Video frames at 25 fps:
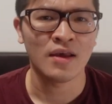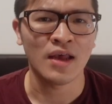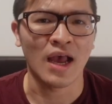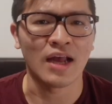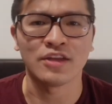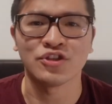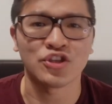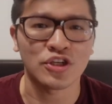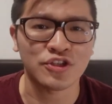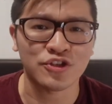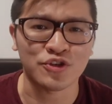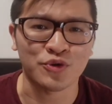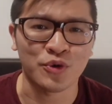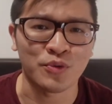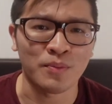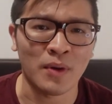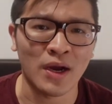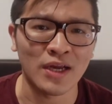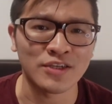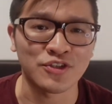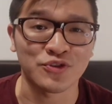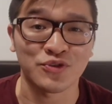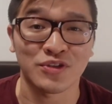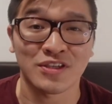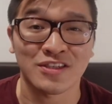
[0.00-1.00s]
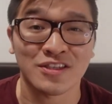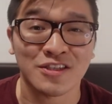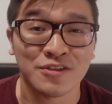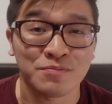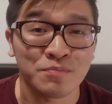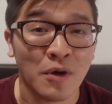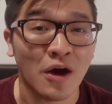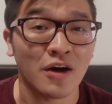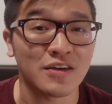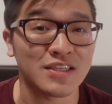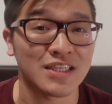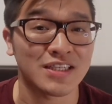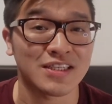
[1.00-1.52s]
And just to remind you, the
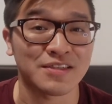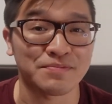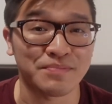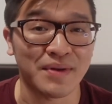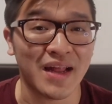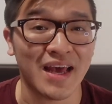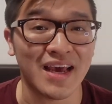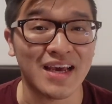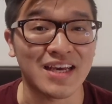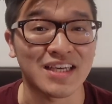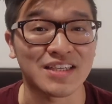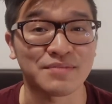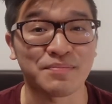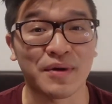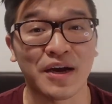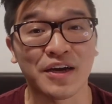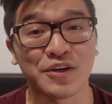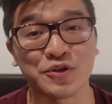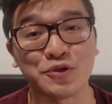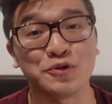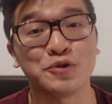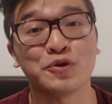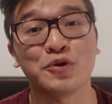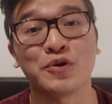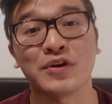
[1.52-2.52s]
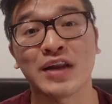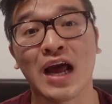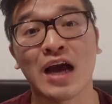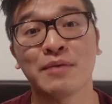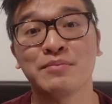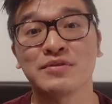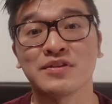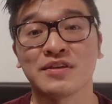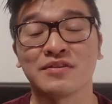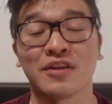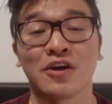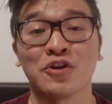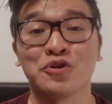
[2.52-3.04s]
smart displays by Google and
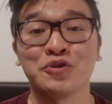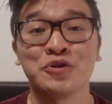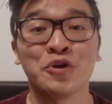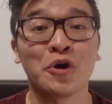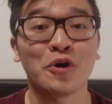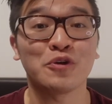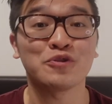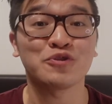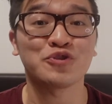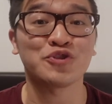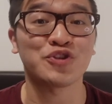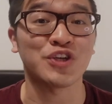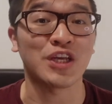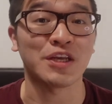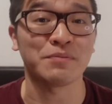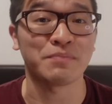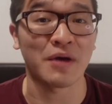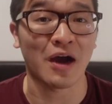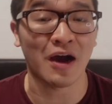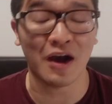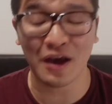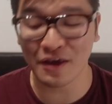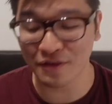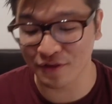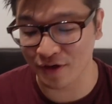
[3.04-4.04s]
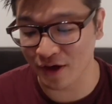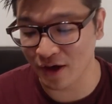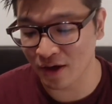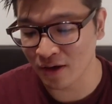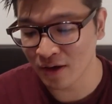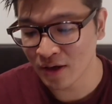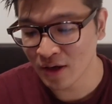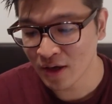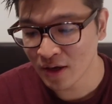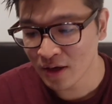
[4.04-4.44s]
Amazon are not cheap either.